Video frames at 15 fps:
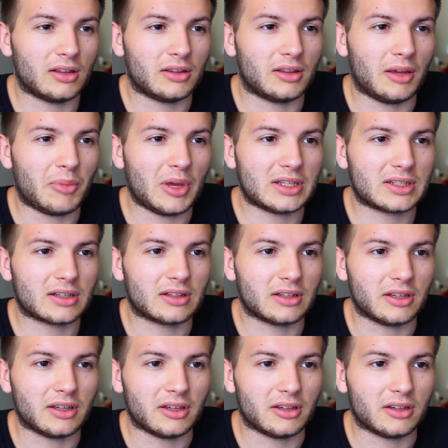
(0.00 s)
They
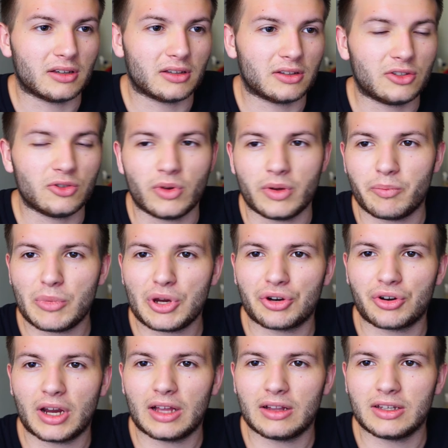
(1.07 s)
basically do
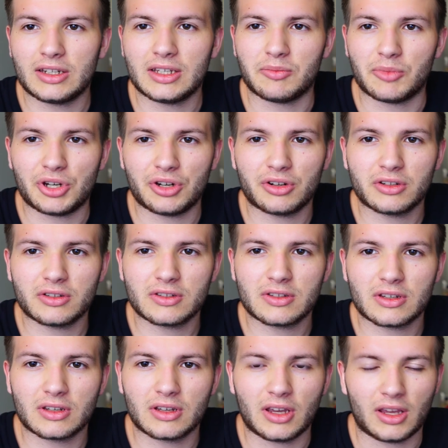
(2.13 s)
LED
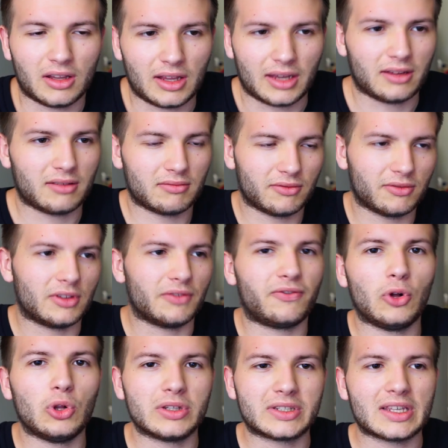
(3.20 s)
mirrors and like the
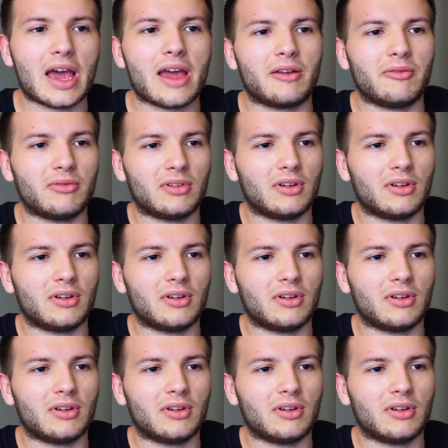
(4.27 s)
full set.